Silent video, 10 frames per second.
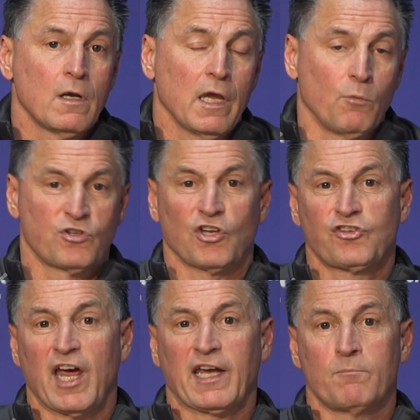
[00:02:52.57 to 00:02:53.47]
It was the
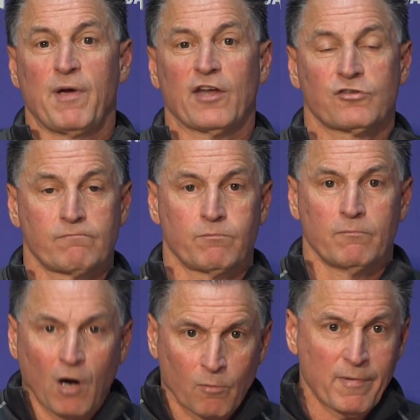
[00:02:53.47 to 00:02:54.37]
second best,
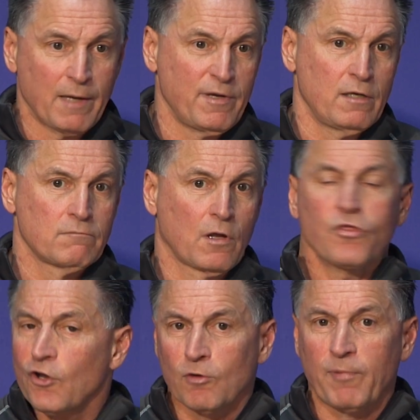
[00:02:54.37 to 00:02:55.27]
or maybe
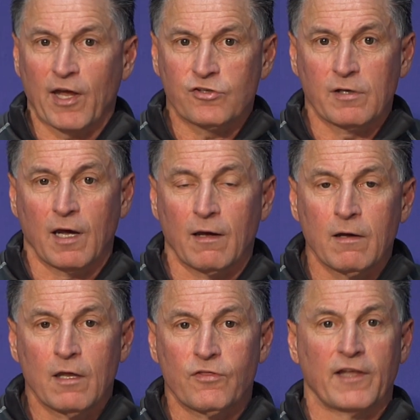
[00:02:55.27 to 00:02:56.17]
third best
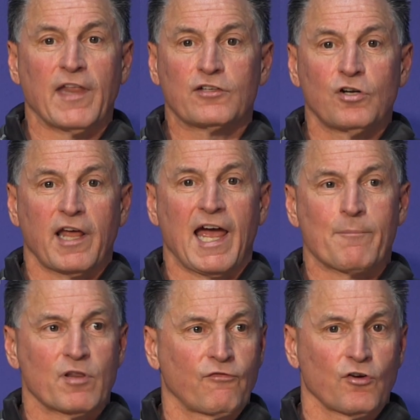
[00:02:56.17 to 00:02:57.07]
thing that could have
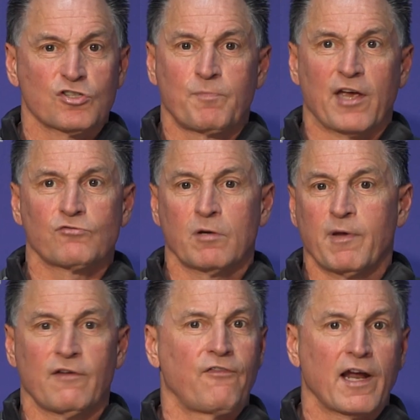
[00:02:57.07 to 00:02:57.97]
happened. The first best would have
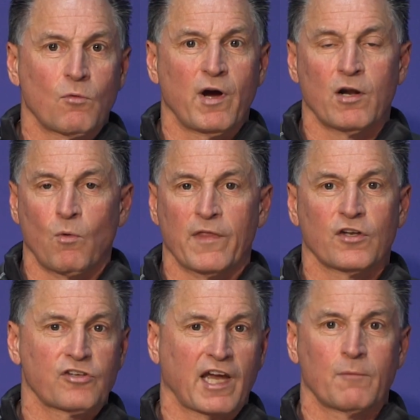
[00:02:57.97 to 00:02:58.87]
been to find a way to win.
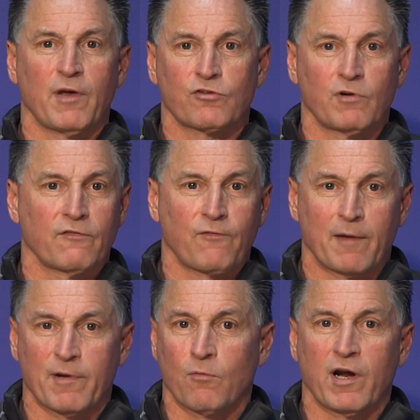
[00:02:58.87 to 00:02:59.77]
The second best would have
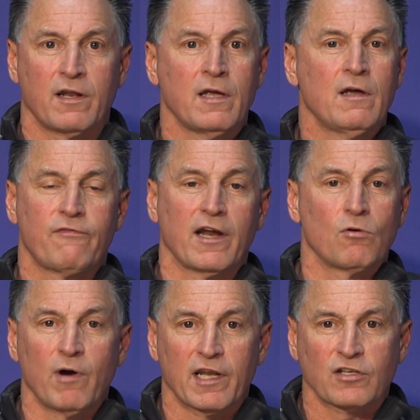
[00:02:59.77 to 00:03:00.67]
been a way to find
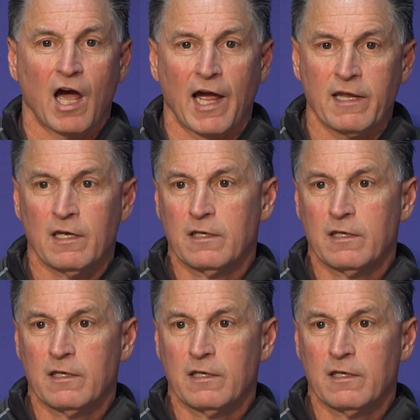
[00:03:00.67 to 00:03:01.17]
a way to tie.